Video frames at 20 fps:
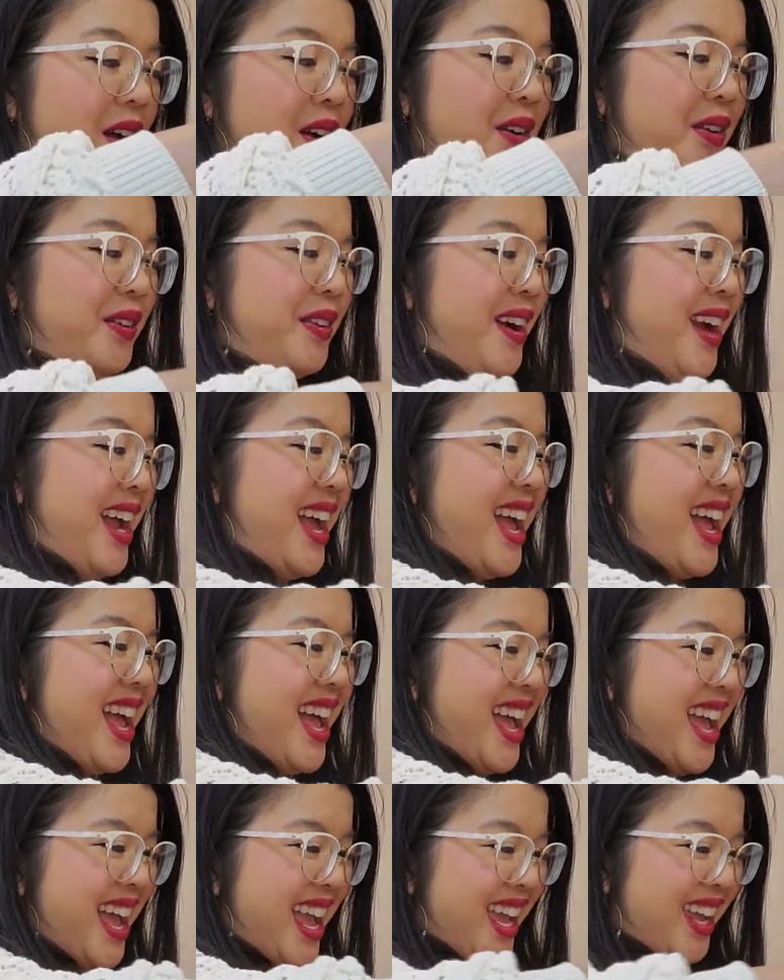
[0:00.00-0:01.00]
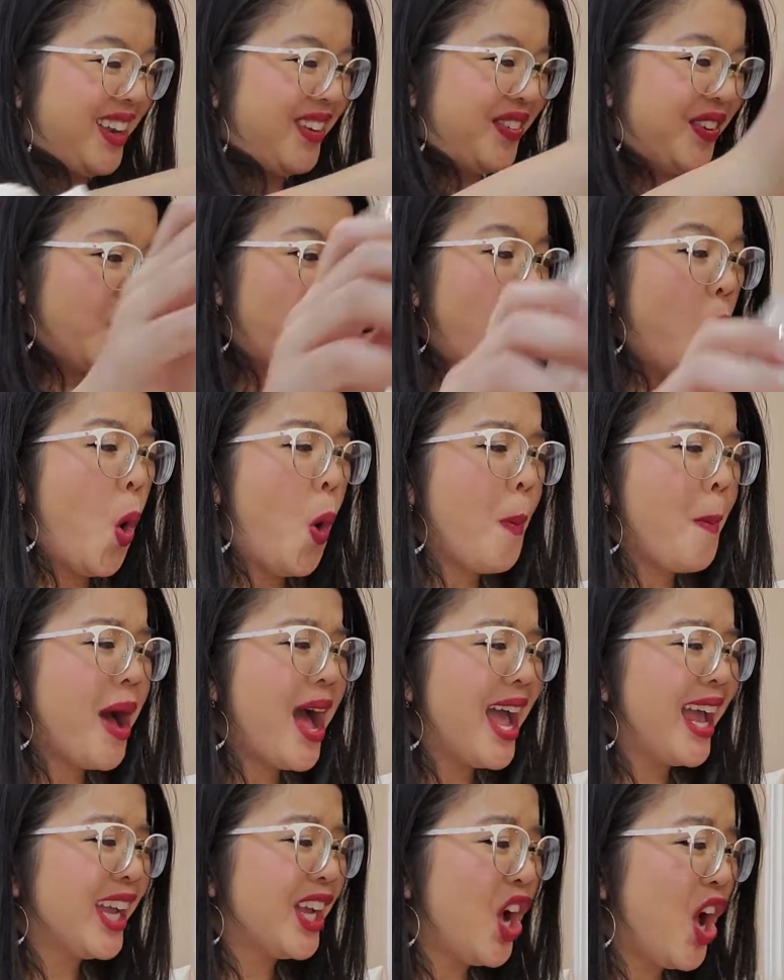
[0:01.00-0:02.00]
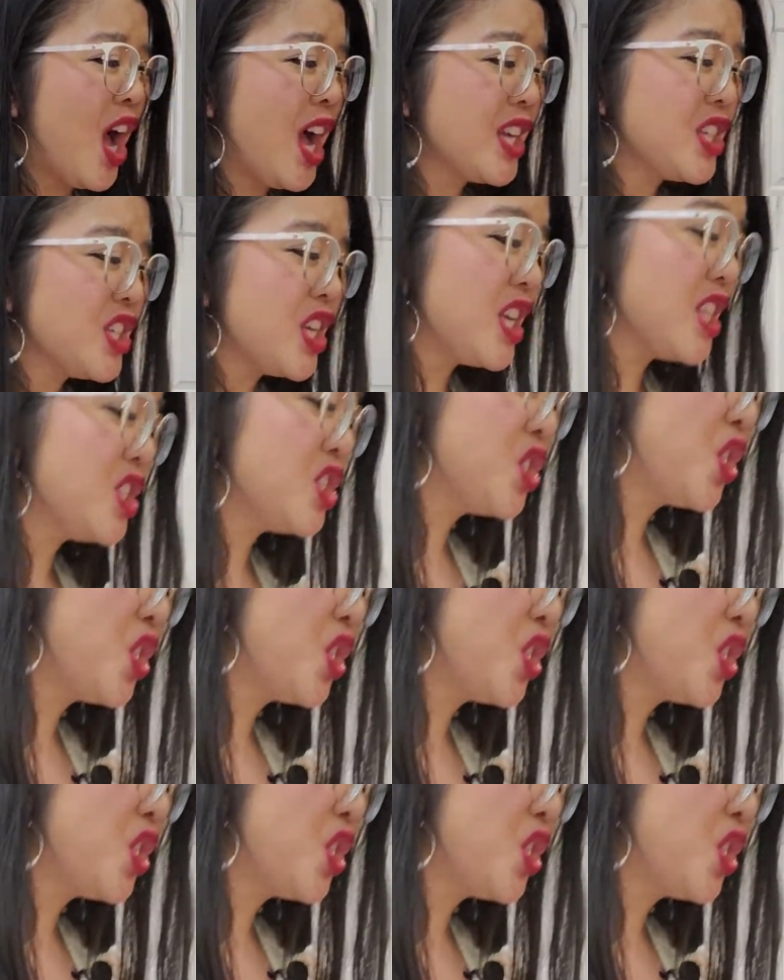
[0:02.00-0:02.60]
All right. Oh my gosh, it's